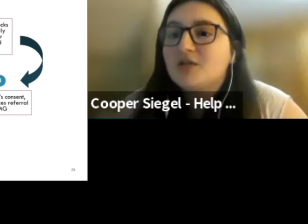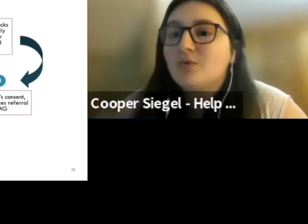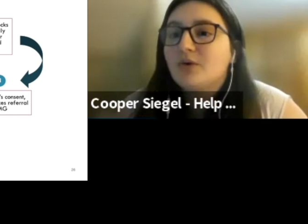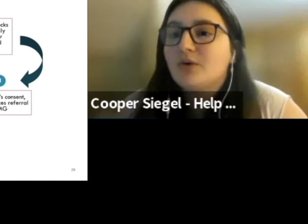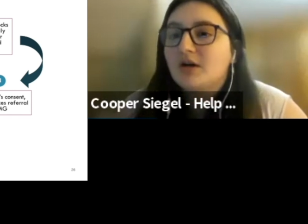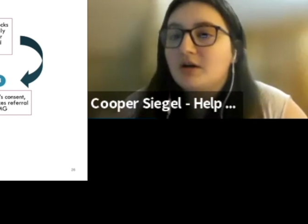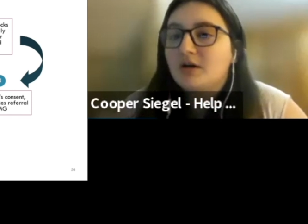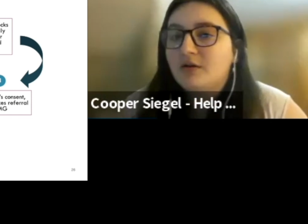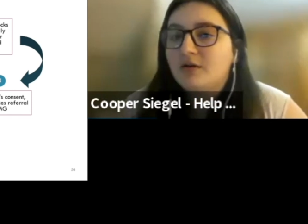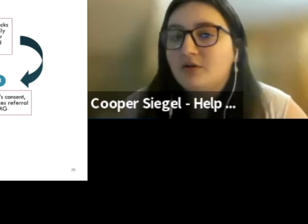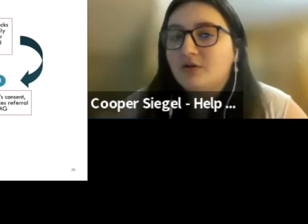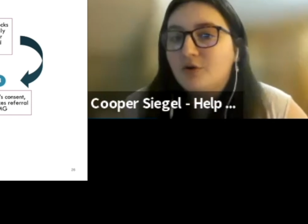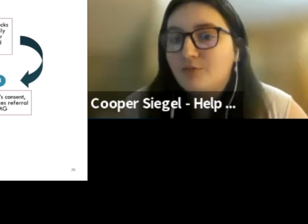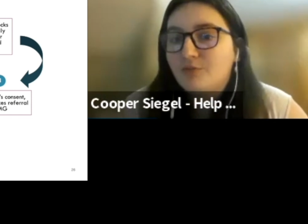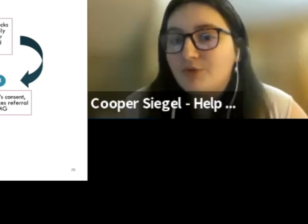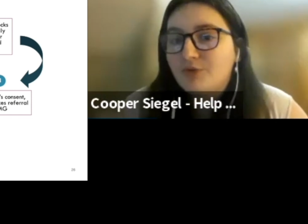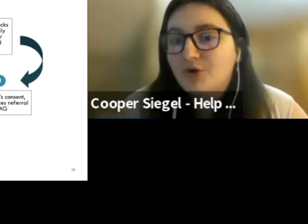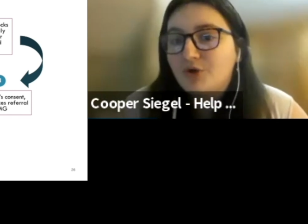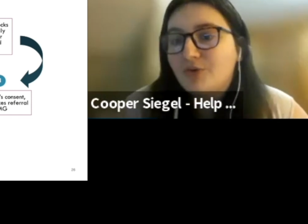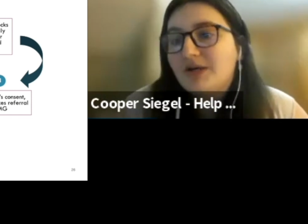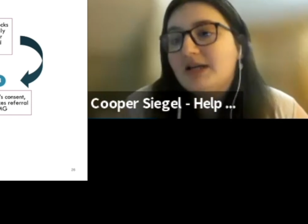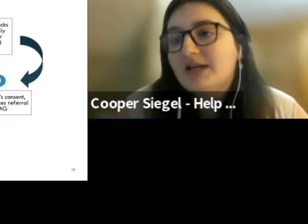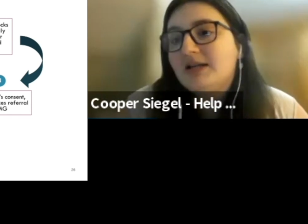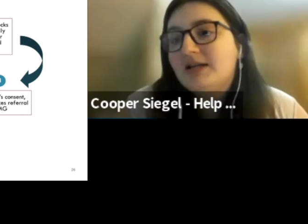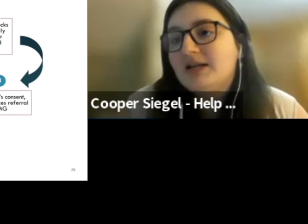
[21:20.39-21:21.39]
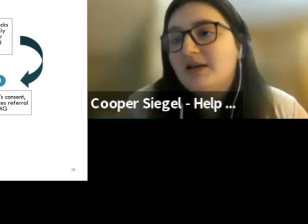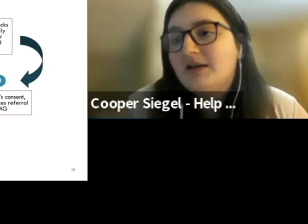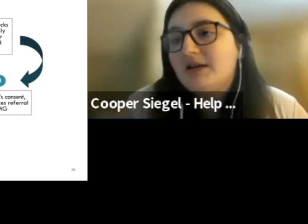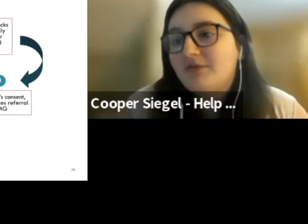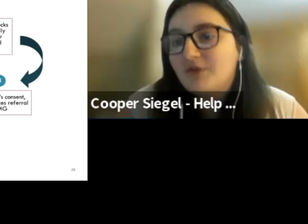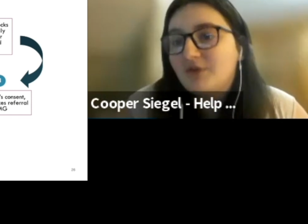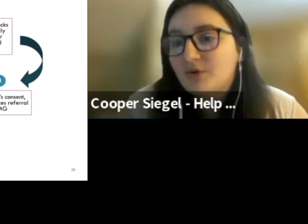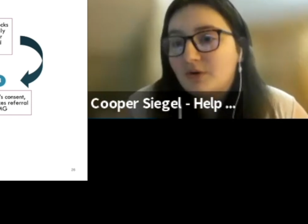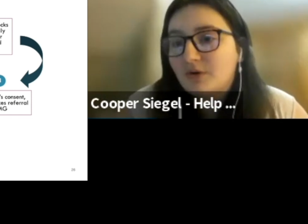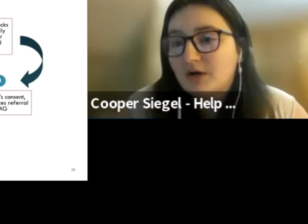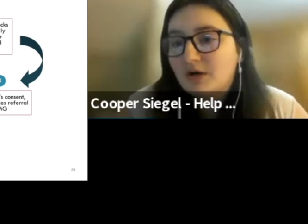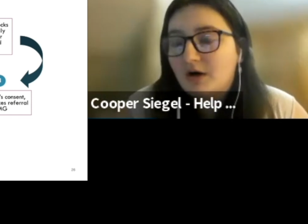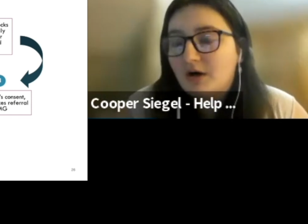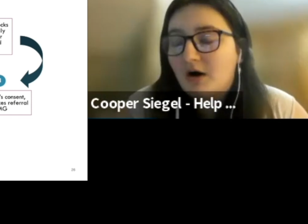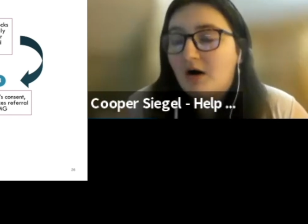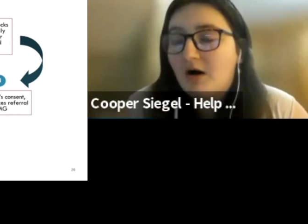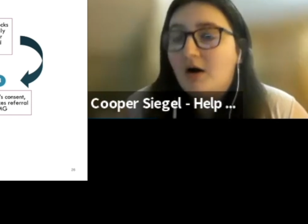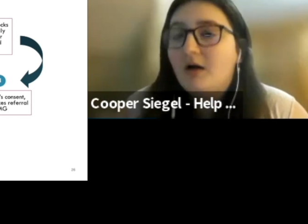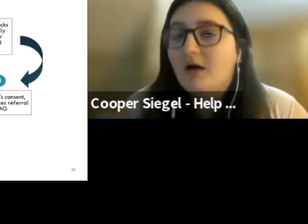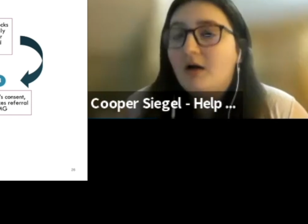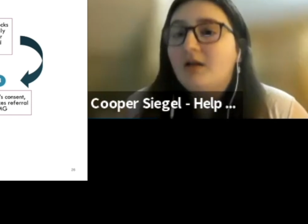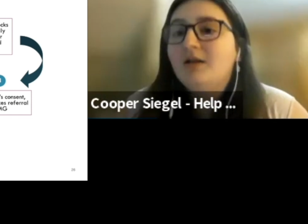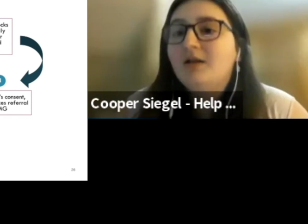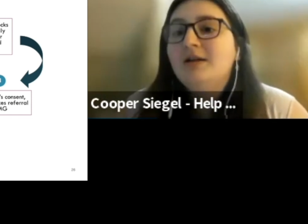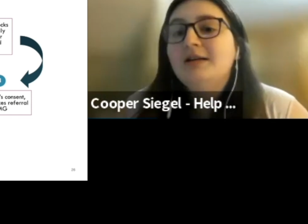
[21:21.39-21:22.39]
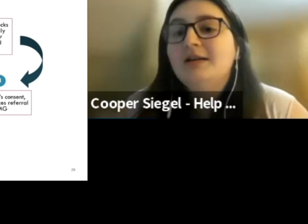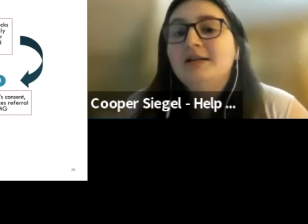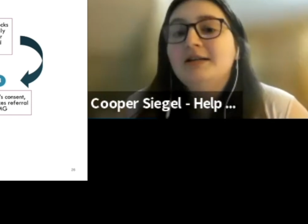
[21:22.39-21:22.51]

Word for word: We're going to loop you in, give you a call,